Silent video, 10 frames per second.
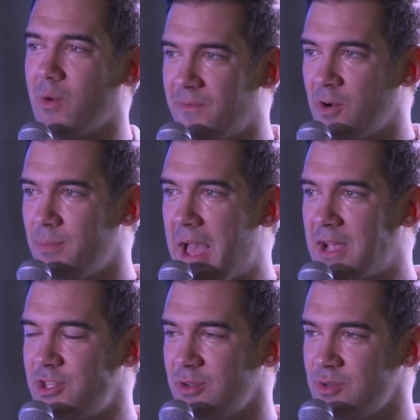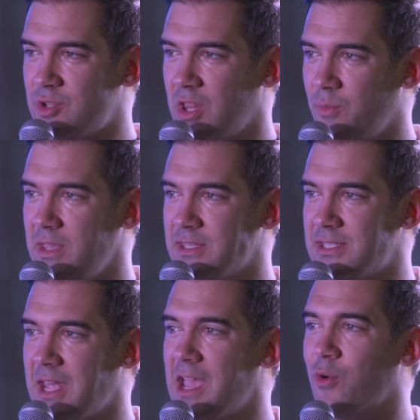can we revert back to so that we
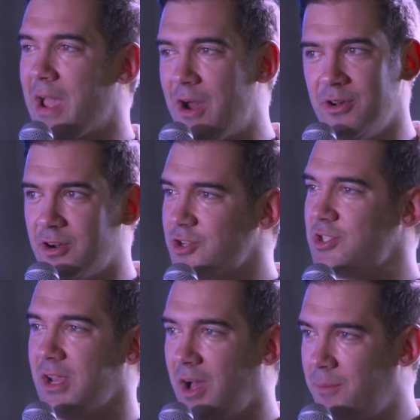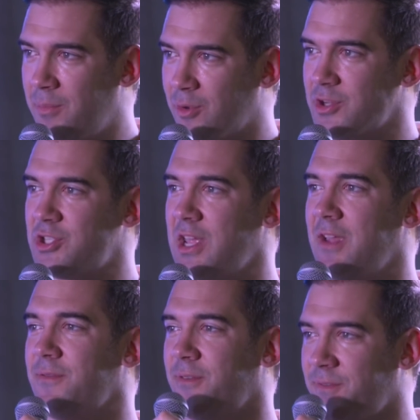stay grounded or stay humble or
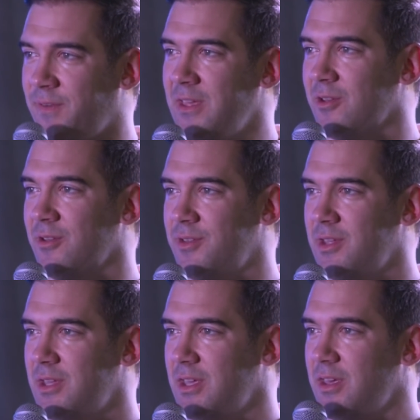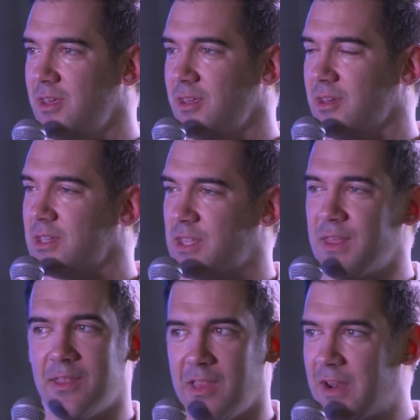stay fulfilled?
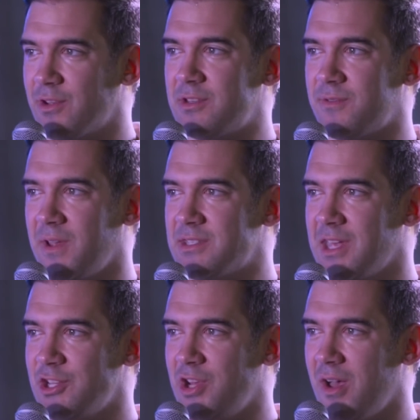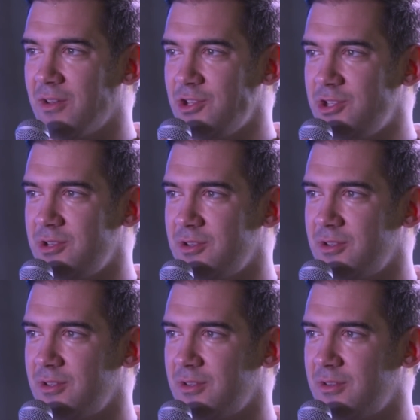Because I think a lot of us face that challenge.
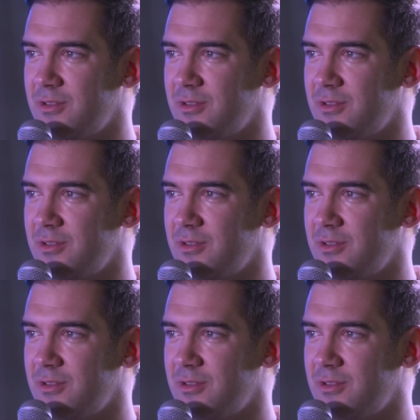Yeah,